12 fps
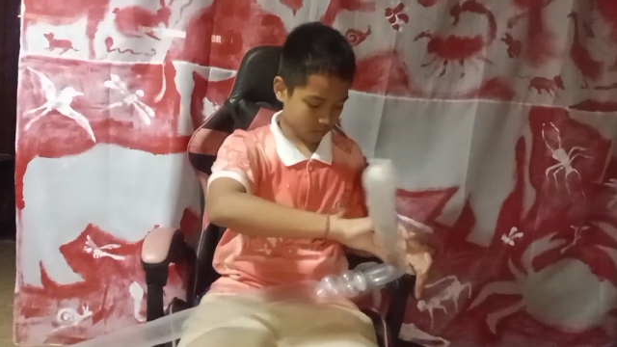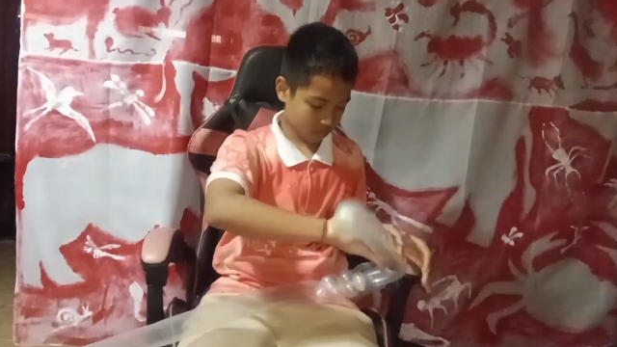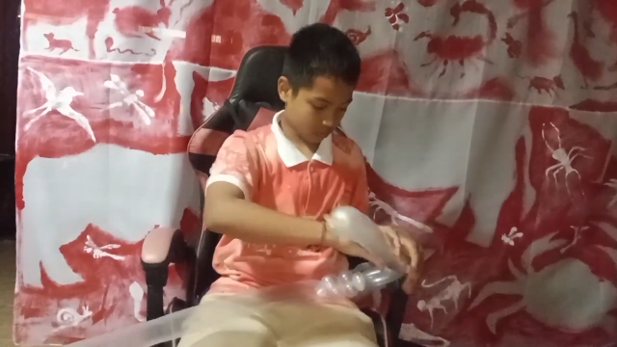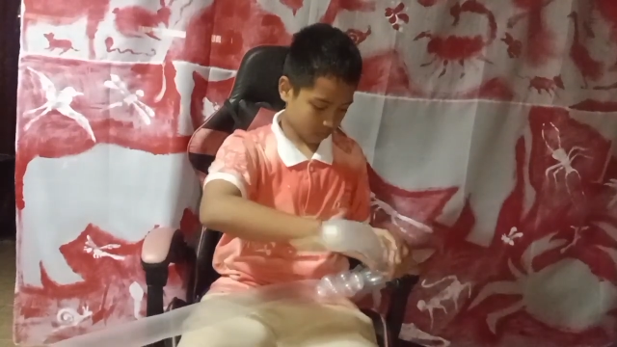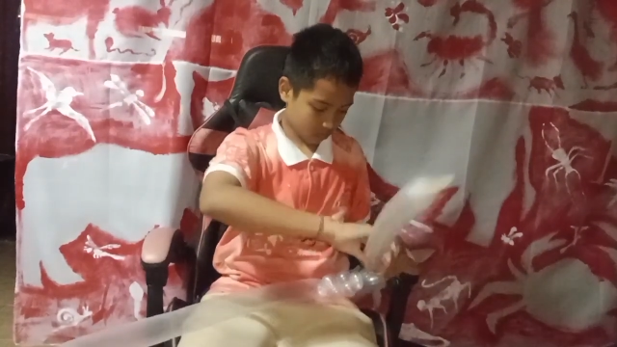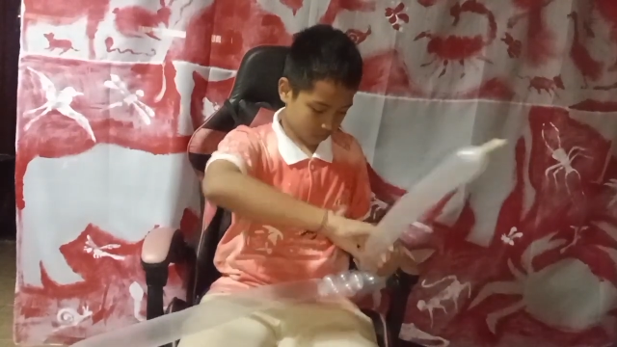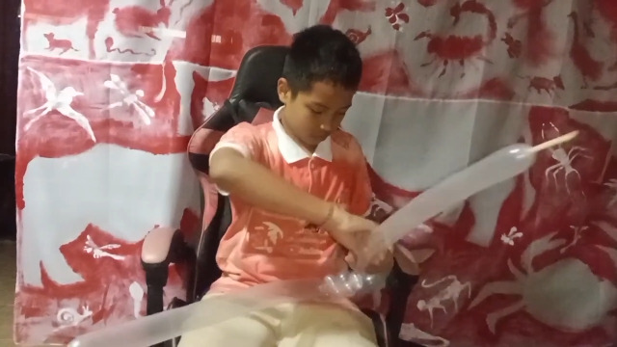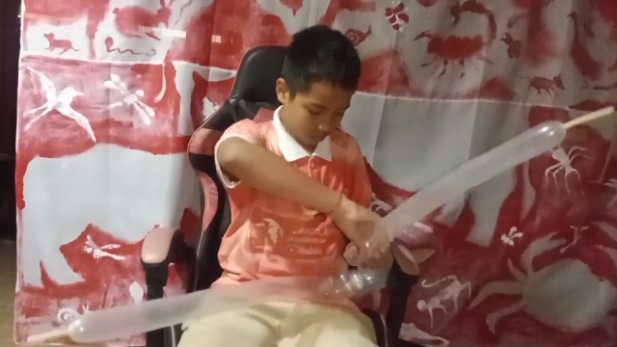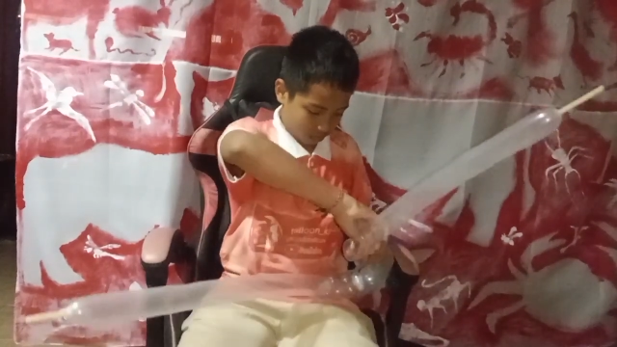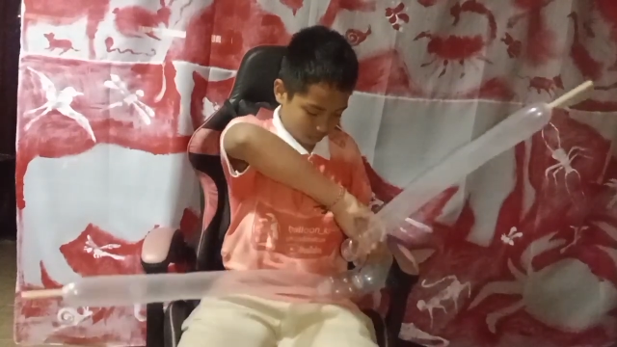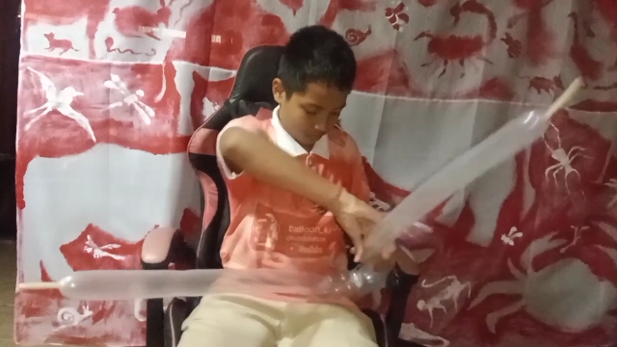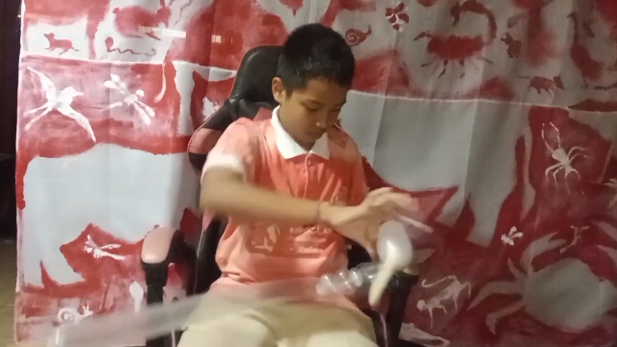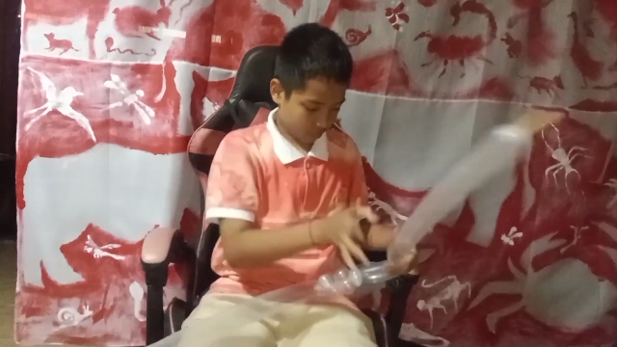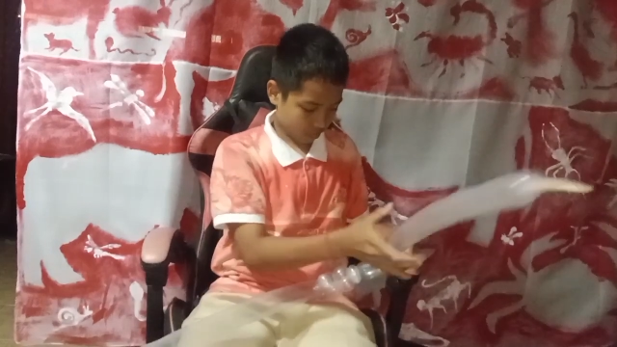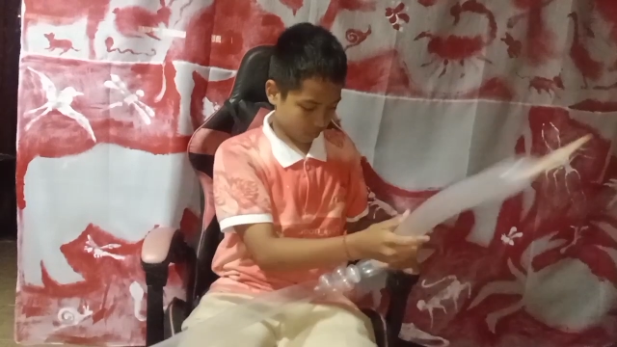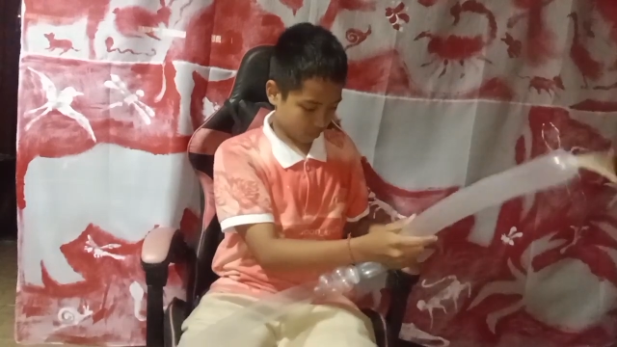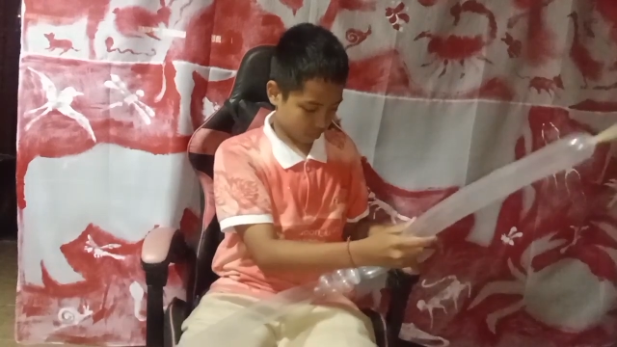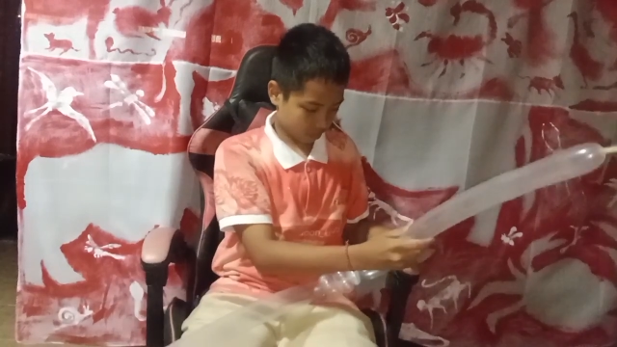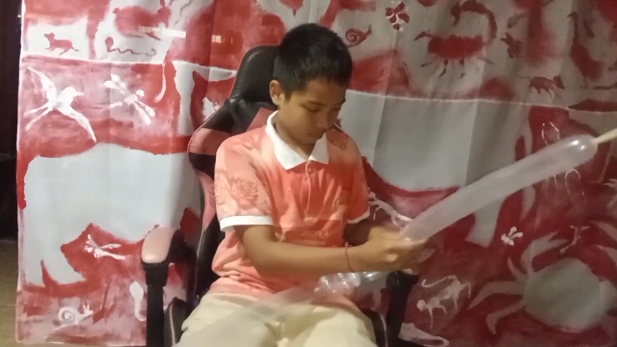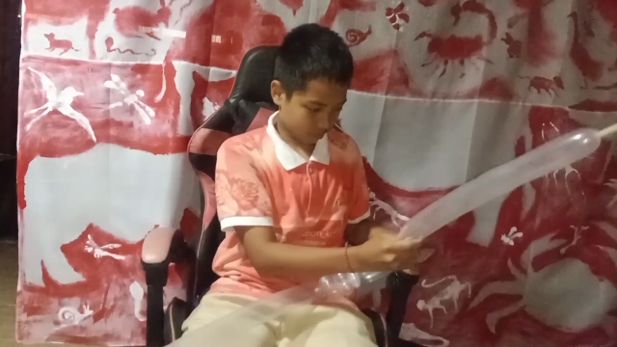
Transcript: with balloon twist.